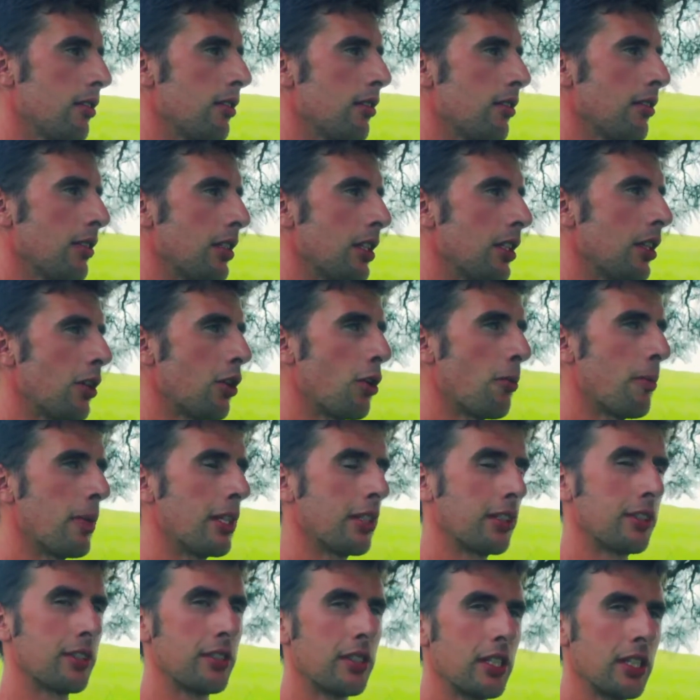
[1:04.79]
you know,
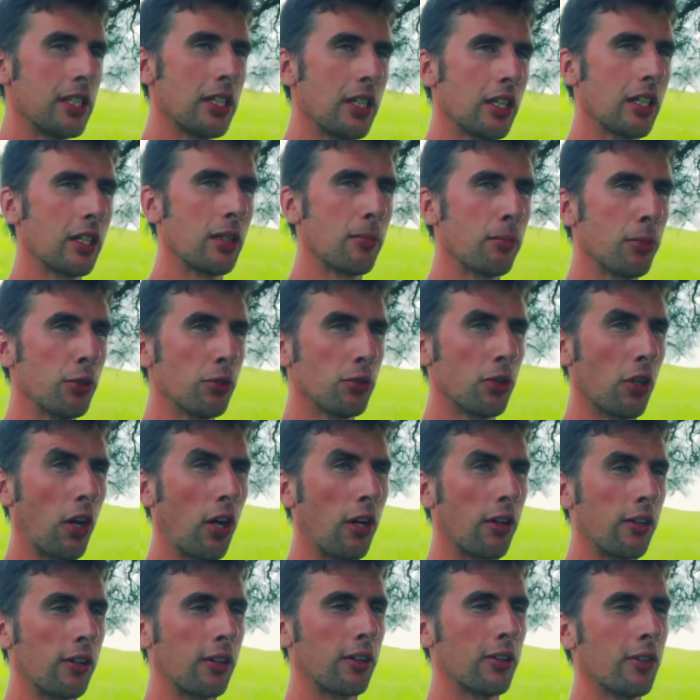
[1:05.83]
amongst the uh, blue
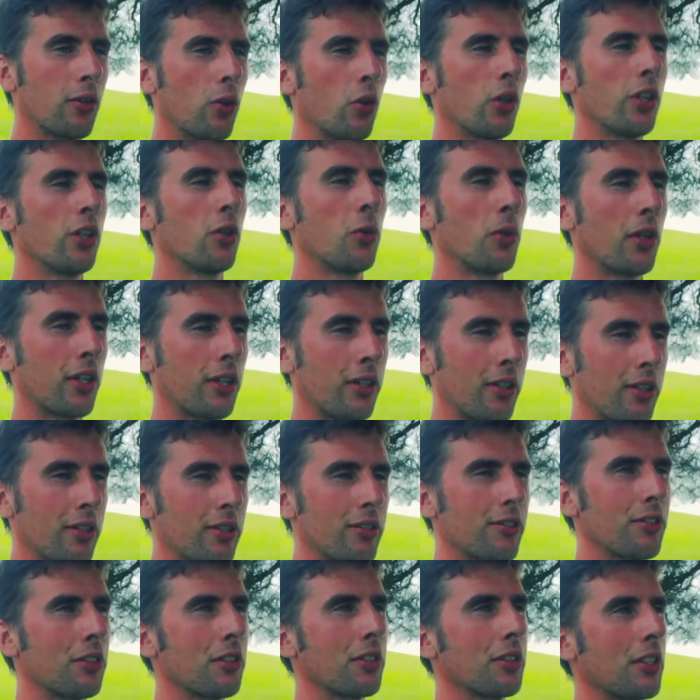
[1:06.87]
collar oil
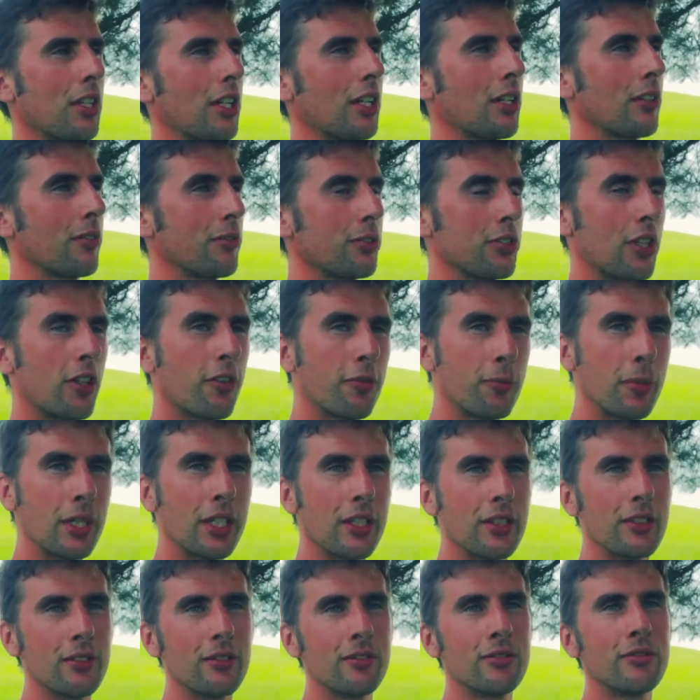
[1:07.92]
workers and kind of self made